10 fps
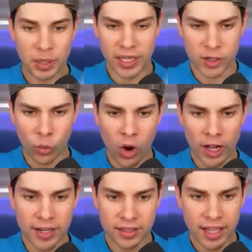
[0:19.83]
Pick
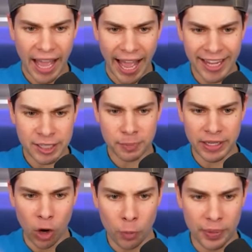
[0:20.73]
one has been
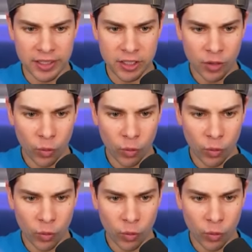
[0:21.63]
opened.